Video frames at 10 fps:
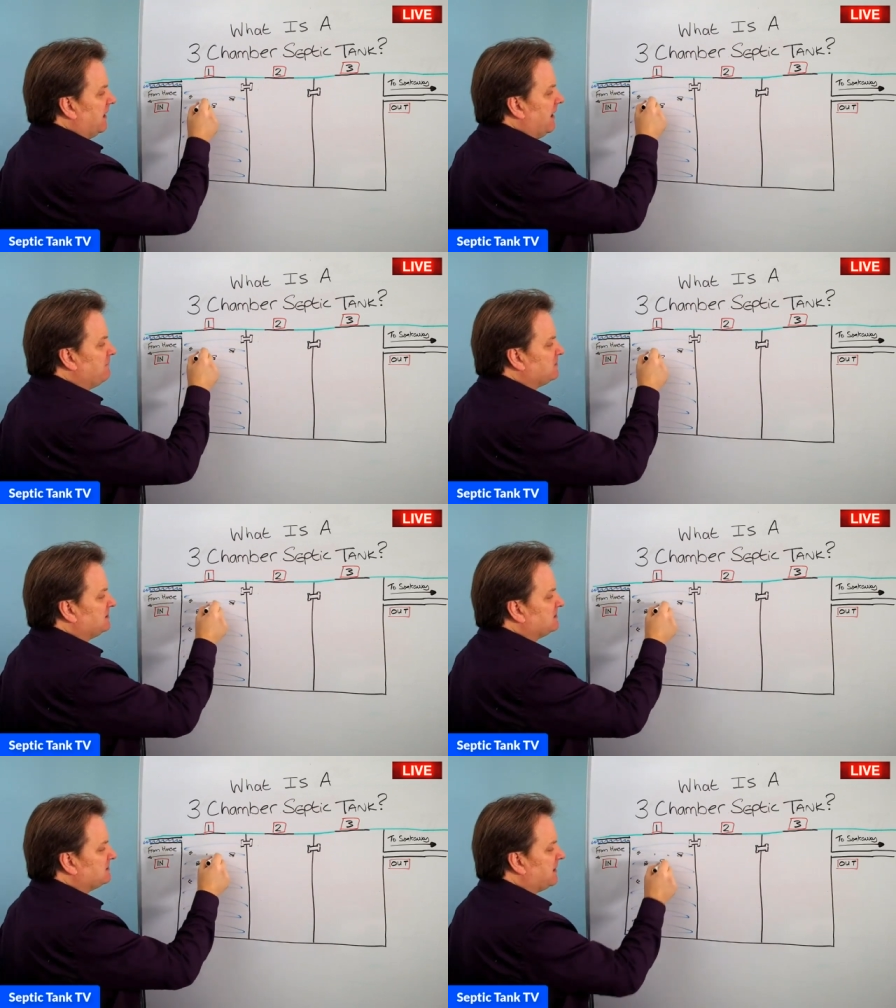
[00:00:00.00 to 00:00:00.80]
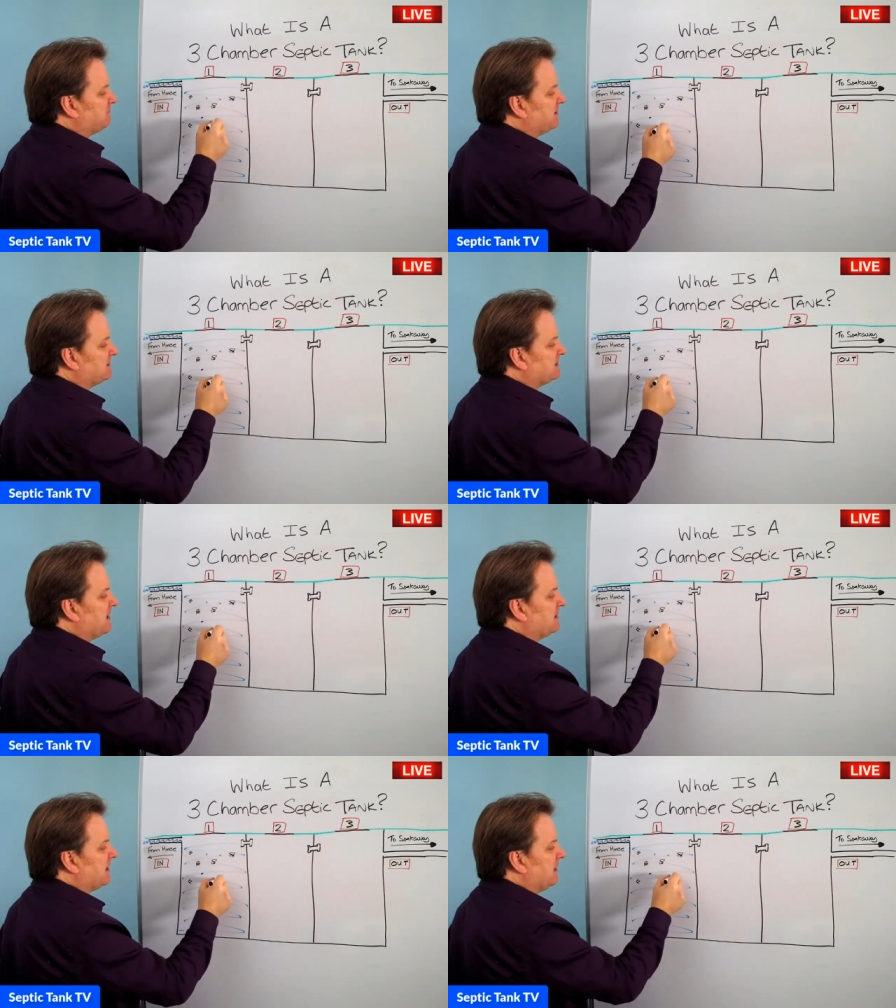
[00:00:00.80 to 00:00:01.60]
and empties the septic
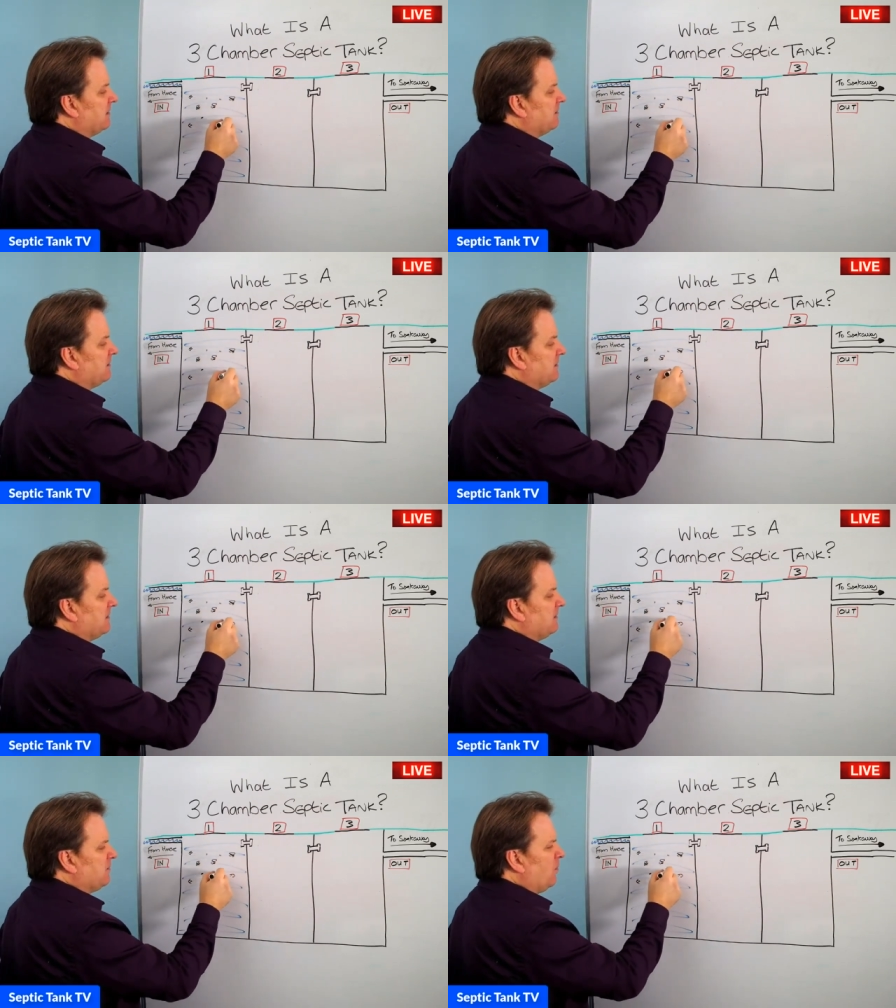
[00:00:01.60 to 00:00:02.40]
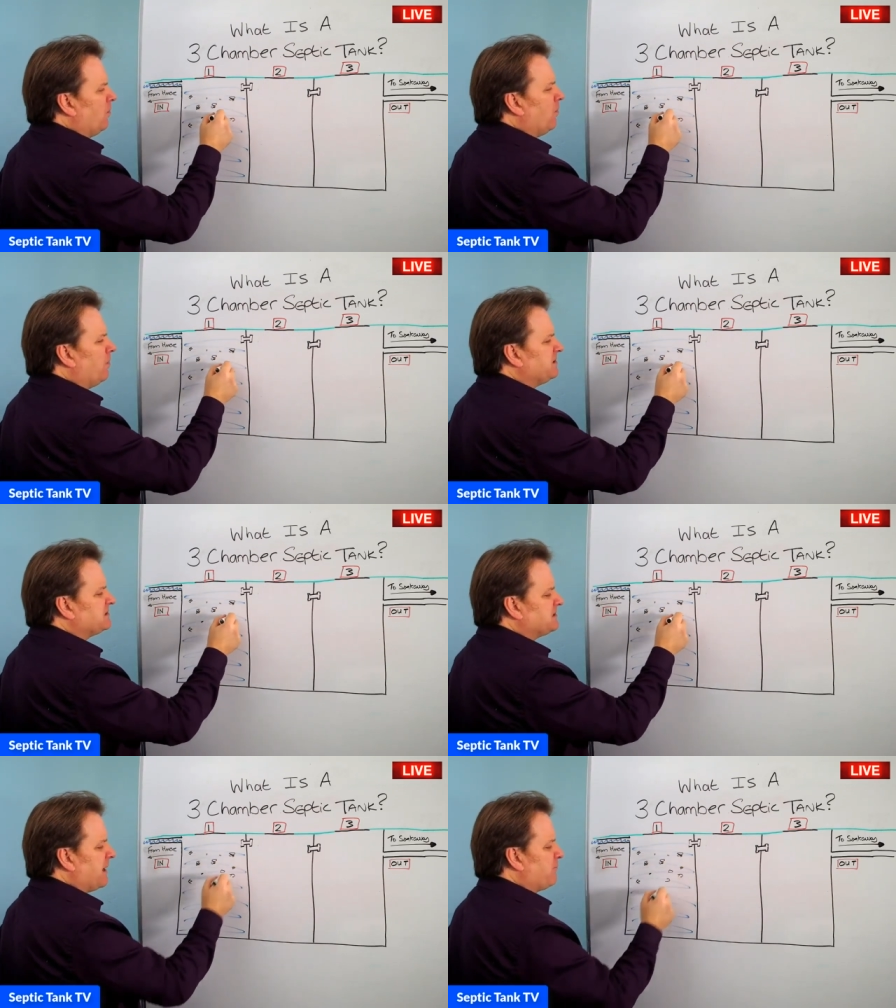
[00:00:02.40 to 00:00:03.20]
tank here, you've got all
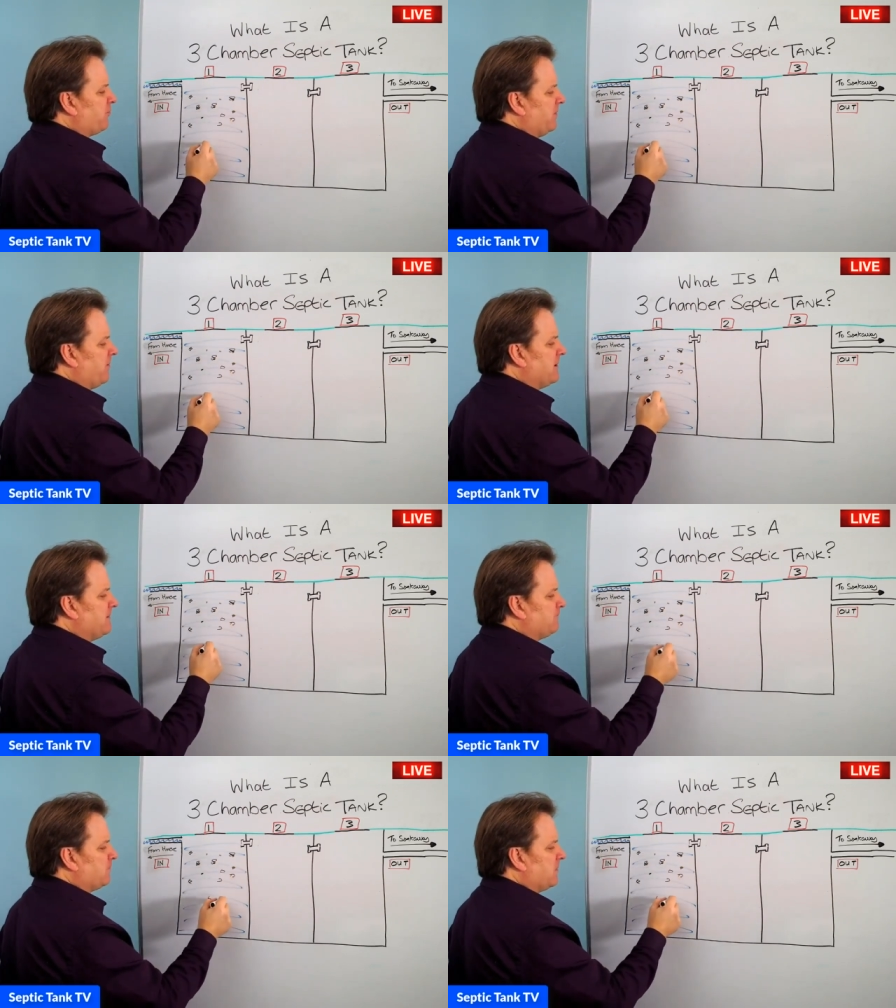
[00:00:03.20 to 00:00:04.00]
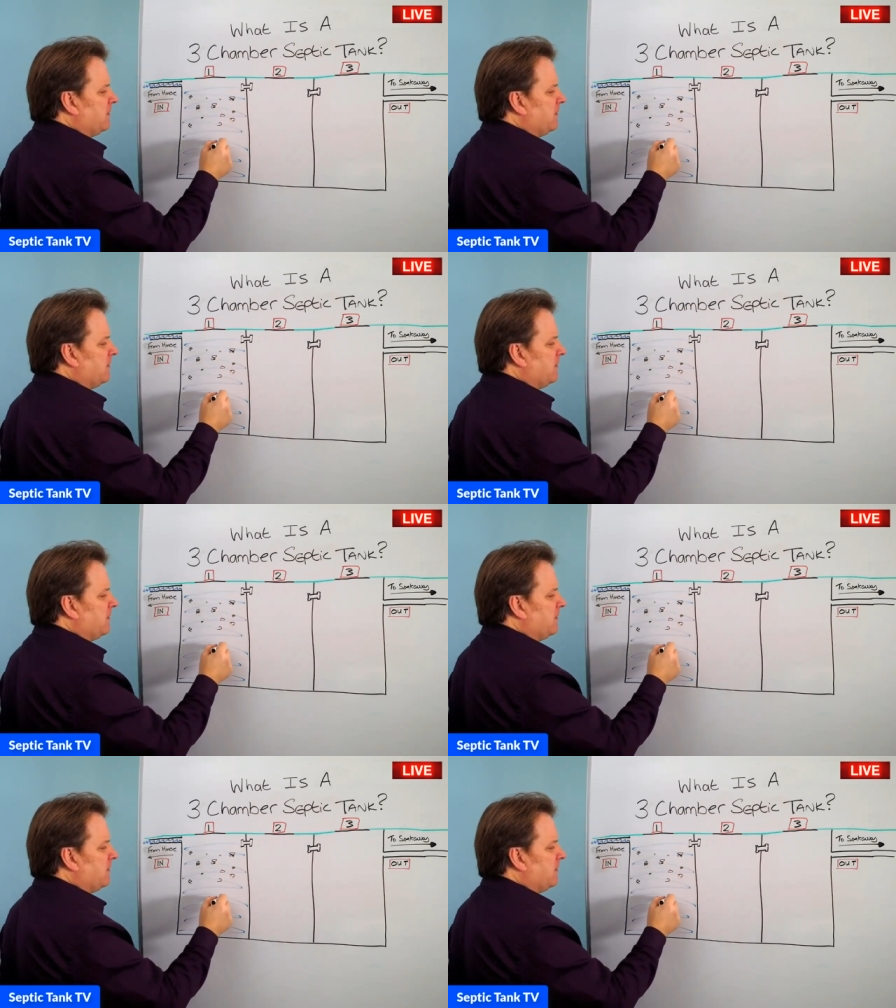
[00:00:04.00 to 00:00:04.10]
this debris, right?